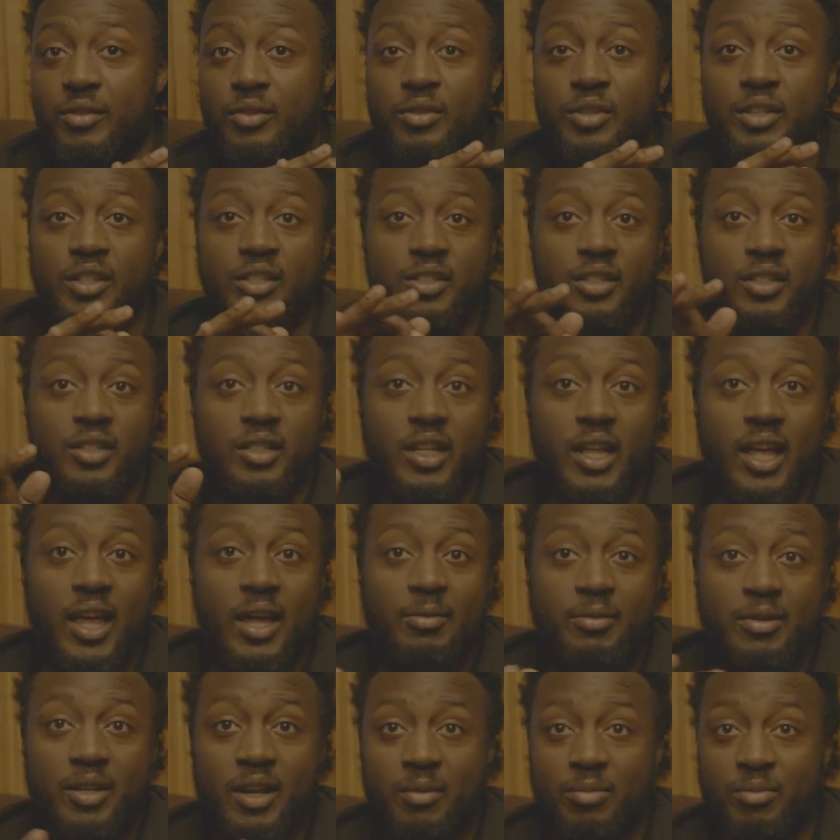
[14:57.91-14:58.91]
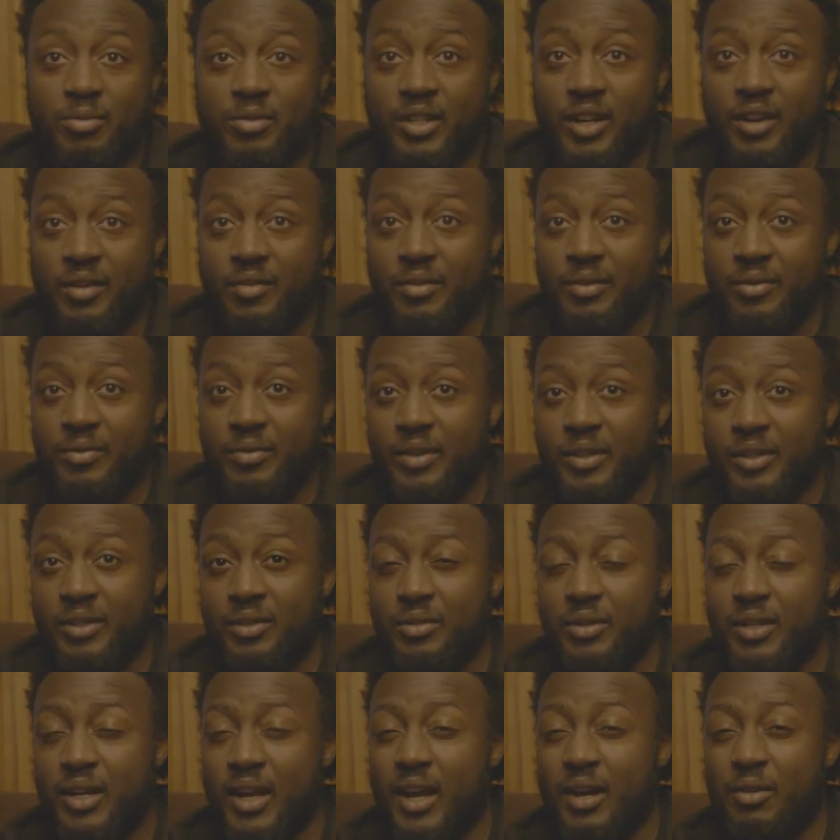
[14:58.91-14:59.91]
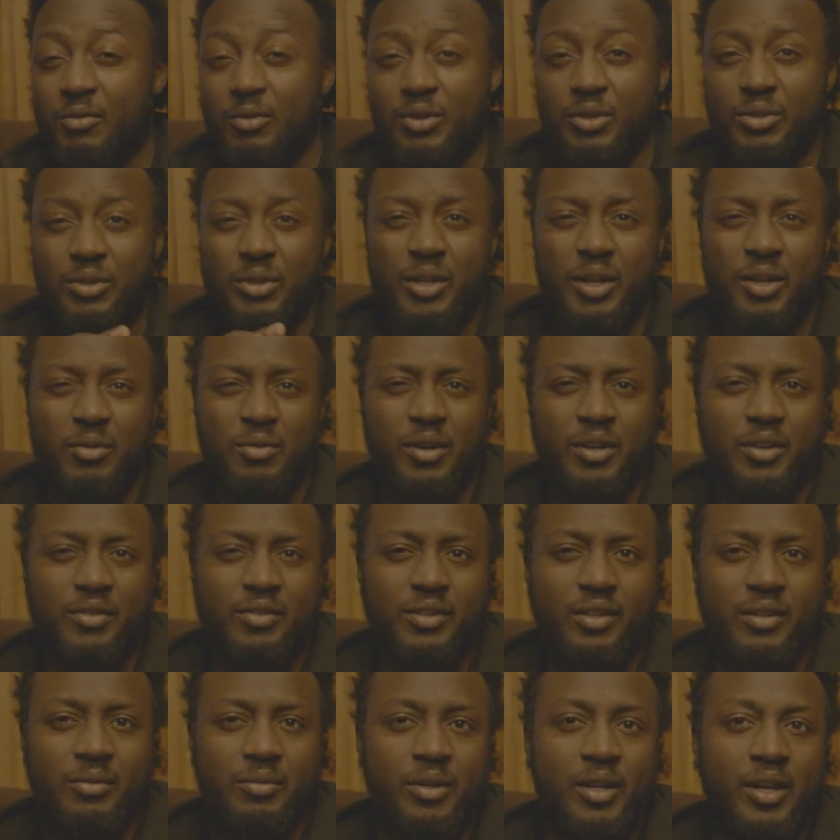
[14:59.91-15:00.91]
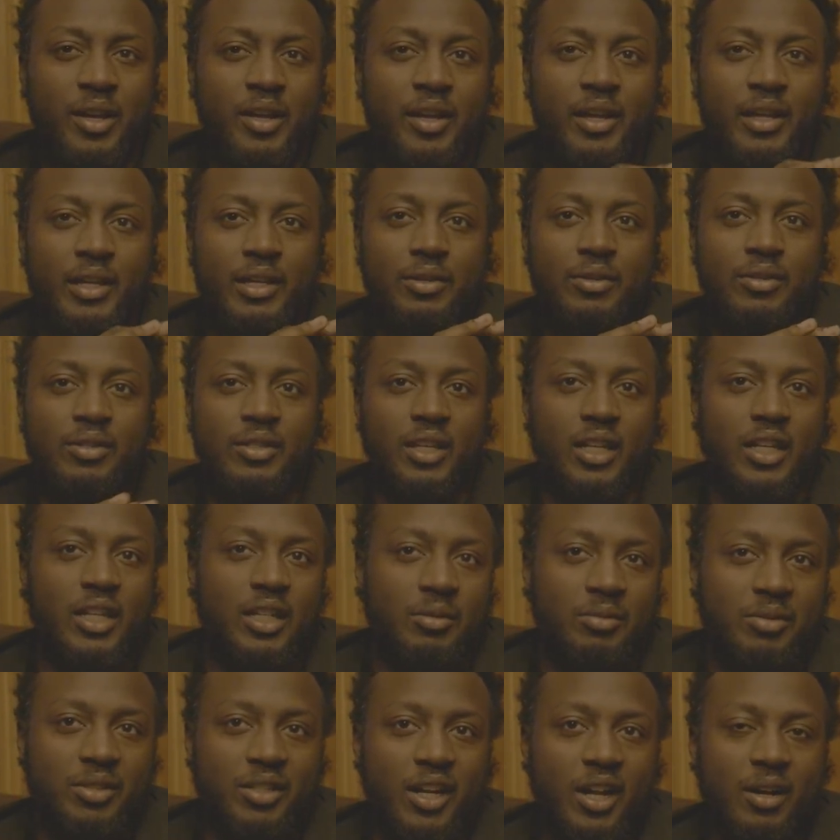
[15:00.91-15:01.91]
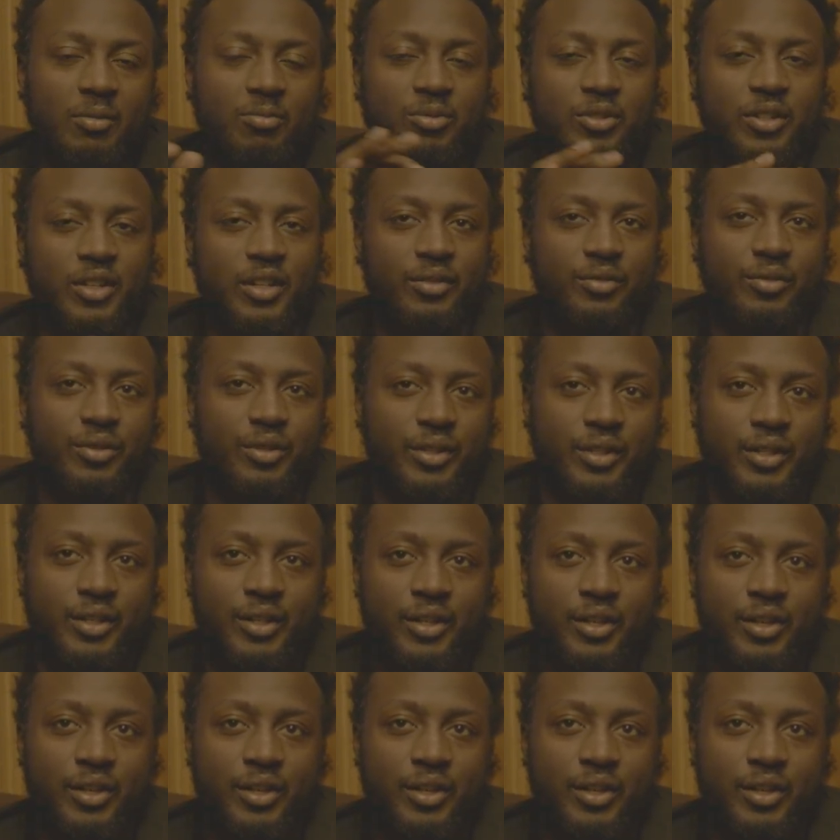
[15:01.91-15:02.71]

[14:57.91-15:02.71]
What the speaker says: You get your laptop, whatever the fuck you got, what you gonna work from. You set up shop wherever.